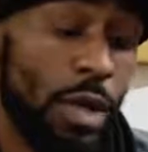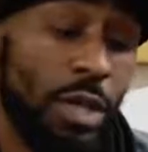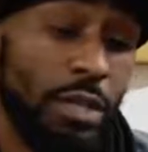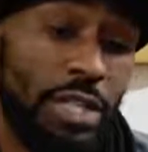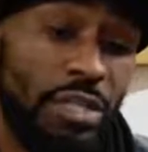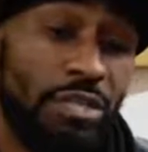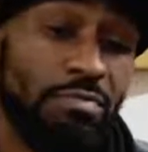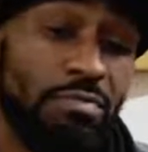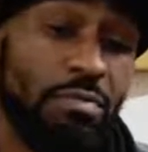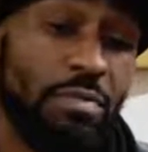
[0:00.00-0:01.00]
least
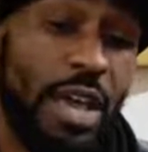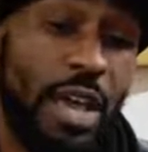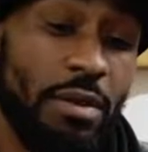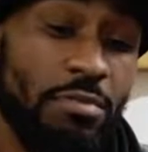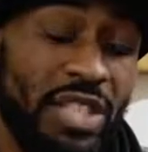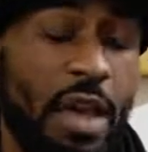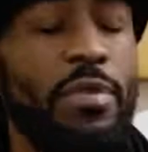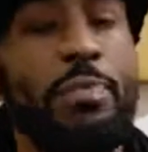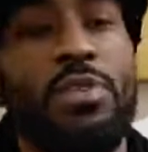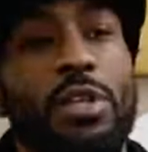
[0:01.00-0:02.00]

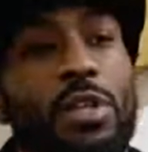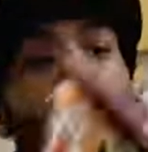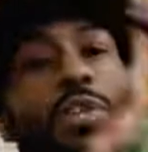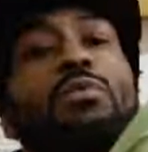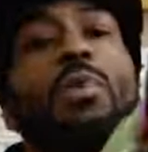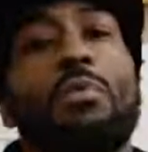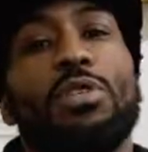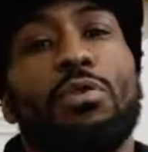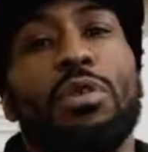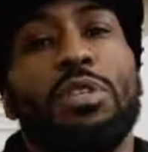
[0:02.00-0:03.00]
70% of the reason why we're
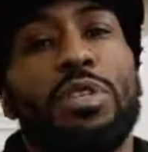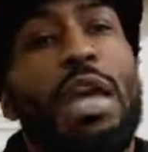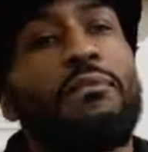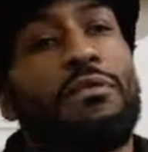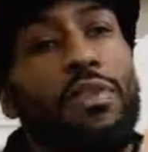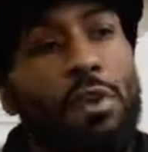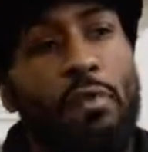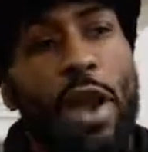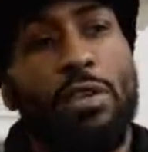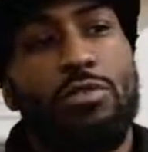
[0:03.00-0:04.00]
doing this is having fun,
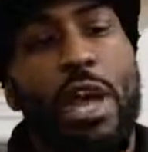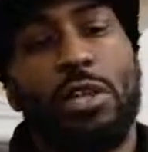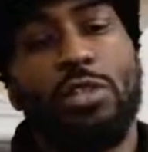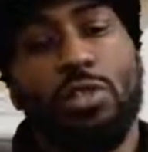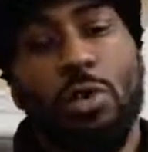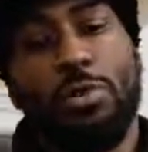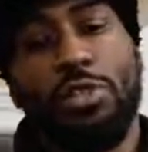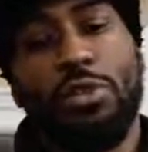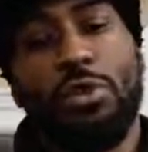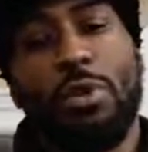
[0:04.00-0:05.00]
right? You gotta enjoy what you're
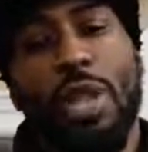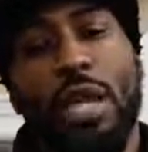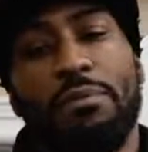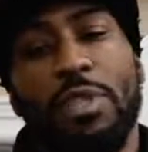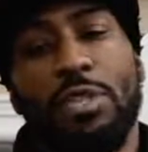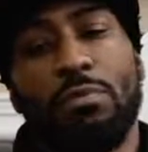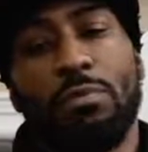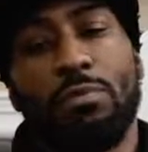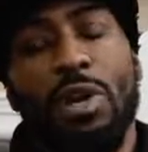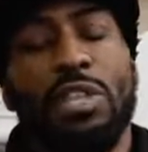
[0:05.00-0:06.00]
doing. Like
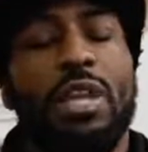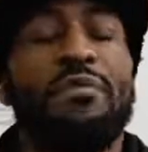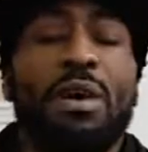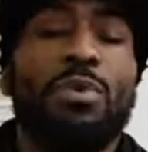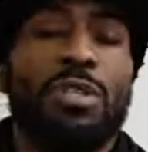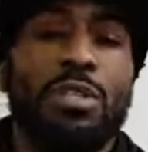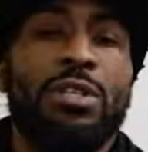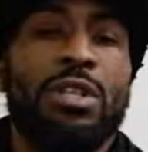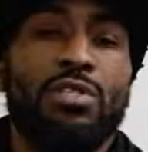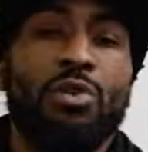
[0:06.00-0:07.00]
if I wasn't
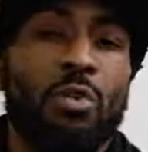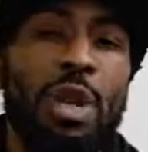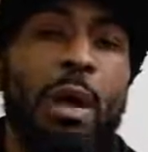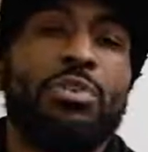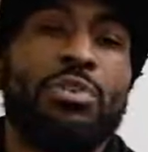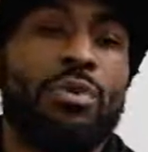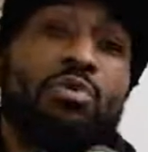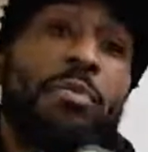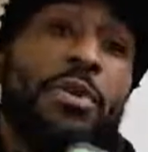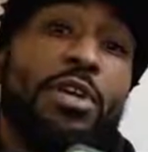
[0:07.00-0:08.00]
enjoying what I was doing, this
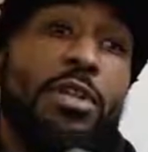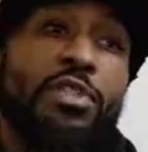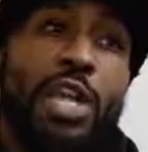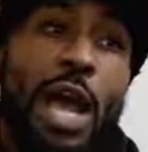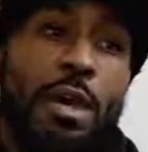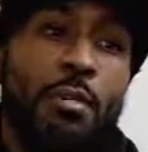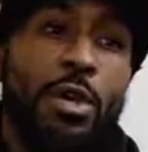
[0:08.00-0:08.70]
would be another job.